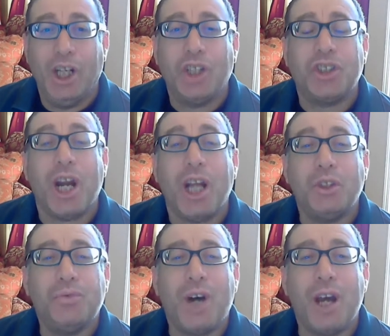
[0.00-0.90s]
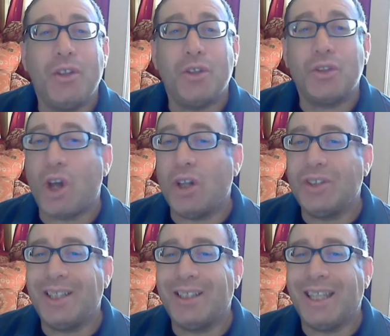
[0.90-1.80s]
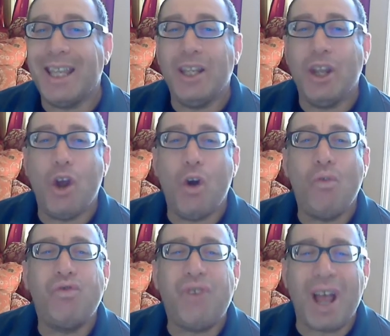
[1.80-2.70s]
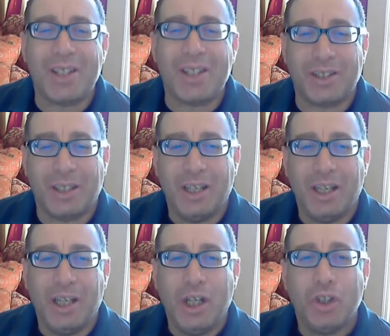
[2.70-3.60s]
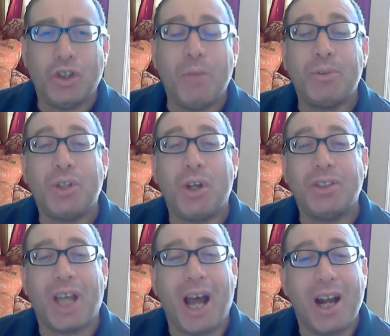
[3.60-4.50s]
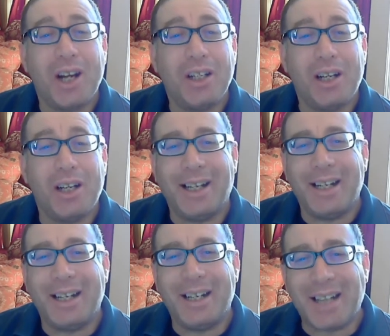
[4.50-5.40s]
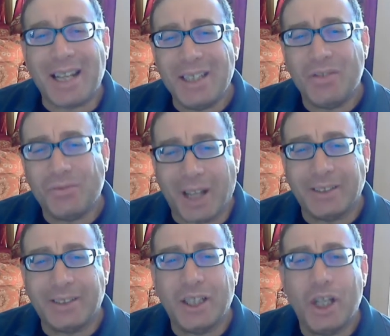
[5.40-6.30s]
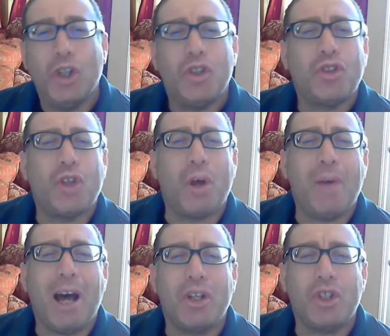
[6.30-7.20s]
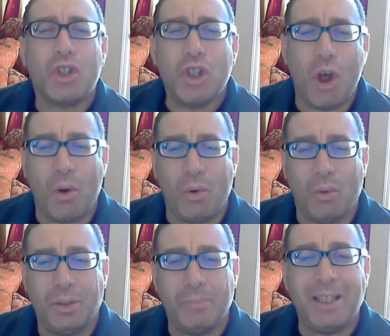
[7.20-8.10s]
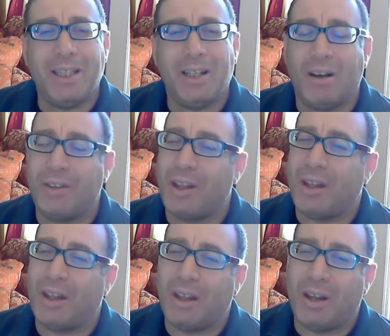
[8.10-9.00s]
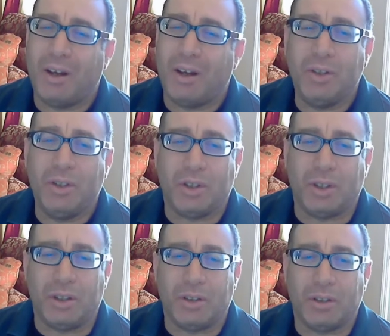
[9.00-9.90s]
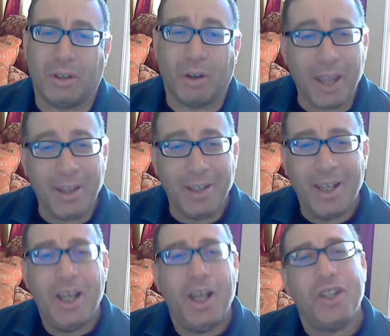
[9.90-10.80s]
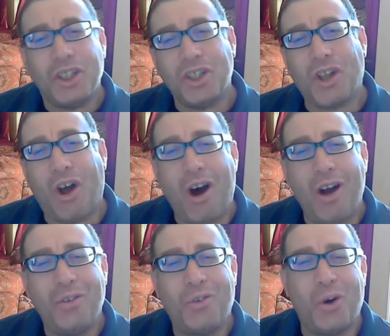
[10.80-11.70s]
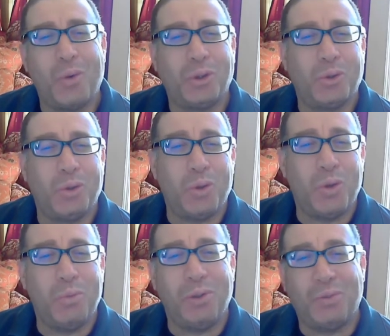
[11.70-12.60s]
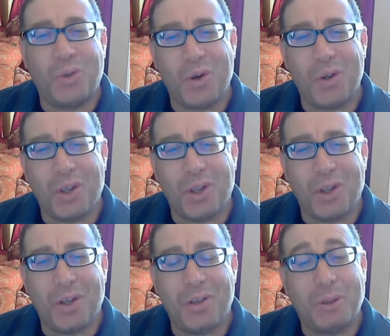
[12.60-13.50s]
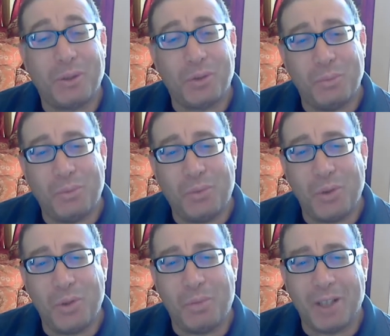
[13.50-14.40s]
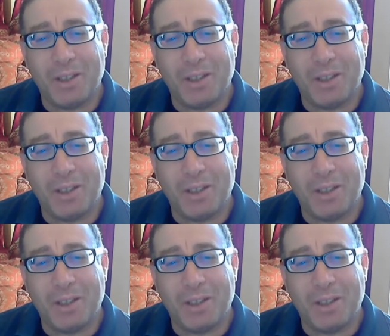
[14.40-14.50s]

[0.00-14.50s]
Try to find the stocks that can go fast. Some stocks are running fast, some are slow, depending on the industries. Okay, this is all for what you do before you buy the